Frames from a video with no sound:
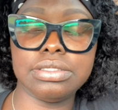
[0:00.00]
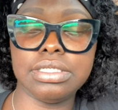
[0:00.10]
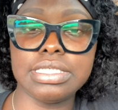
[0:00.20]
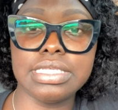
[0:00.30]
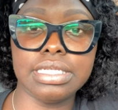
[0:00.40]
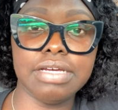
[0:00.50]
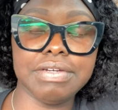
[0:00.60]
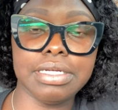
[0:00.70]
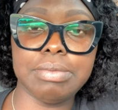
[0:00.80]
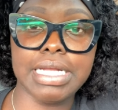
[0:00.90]
a
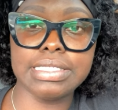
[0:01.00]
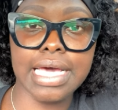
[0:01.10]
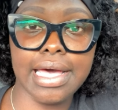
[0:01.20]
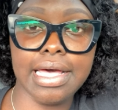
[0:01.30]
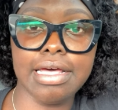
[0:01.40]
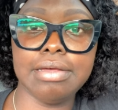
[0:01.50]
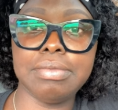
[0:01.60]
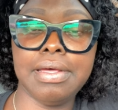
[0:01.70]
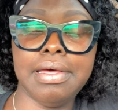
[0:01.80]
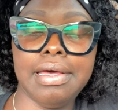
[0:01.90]
significant amount of time.
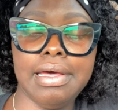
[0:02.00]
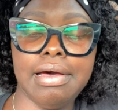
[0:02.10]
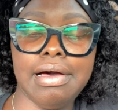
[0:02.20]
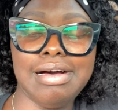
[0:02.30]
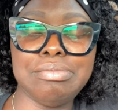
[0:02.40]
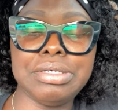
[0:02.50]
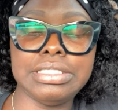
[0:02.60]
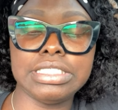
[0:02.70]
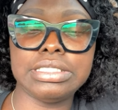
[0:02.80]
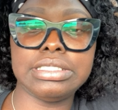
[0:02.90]
Um, but
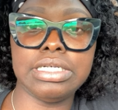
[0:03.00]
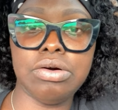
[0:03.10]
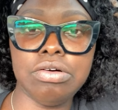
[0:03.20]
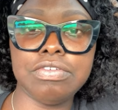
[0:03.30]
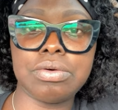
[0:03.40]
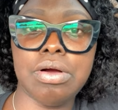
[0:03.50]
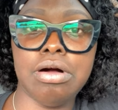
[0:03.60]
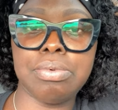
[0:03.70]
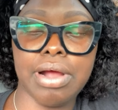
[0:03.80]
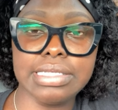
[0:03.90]
just the
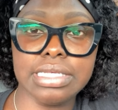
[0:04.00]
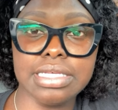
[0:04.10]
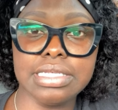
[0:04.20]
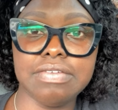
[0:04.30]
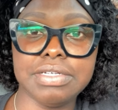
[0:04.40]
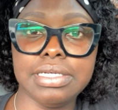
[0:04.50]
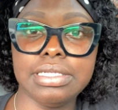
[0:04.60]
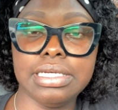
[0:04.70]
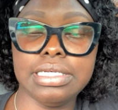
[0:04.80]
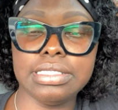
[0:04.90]
overall process of it,
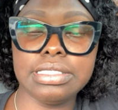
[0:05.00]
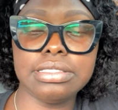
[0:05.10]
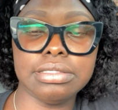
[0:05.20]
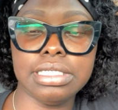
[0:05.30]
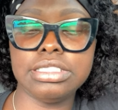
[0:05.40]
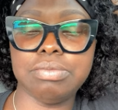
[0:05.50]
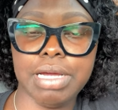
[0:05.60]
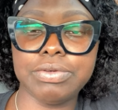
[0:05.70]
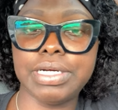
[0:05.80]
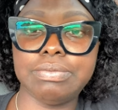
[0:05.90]
it's get your
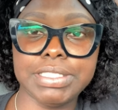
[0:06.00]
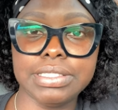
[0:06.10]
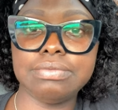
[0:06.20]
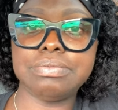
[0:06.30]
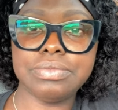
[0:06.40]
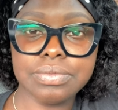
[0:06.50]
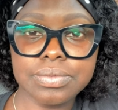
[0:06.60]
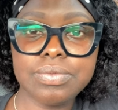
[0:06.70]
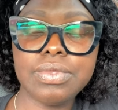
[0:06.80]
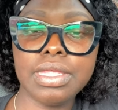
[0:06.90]
mammogram done.
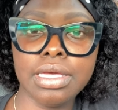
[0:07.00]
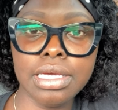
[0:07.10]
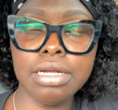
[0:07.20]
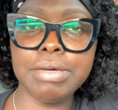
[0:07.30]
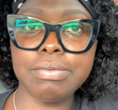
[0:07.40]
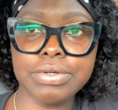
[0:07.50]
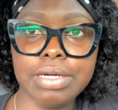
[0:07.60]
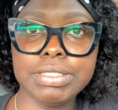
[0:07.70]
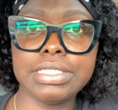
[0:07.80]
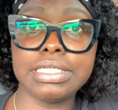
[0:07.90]
Get a
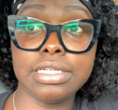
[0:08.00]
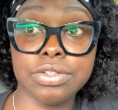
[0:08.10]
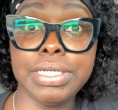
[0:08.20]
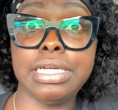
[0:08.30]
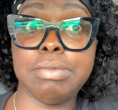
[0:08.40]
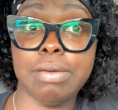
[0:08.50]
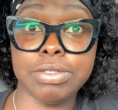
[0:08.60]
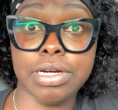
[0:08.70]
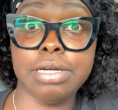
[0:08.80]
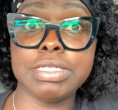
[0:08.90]
mammogram done. Get a three D
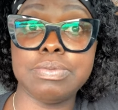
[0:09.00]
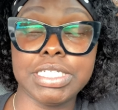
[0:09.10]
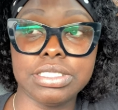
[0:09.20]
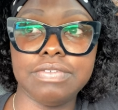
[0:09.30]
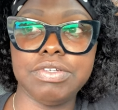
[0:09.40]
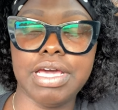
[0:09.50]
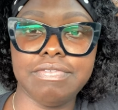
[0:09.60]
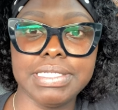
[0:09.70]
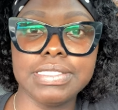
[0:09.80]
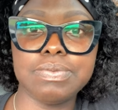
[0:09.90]
mammogram, especially if you have
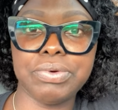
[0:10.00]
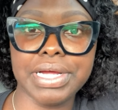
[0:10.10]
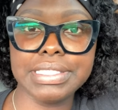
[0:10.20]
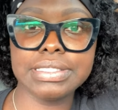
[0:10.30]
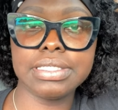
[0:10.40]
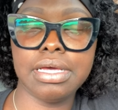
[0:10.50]
dense breasts.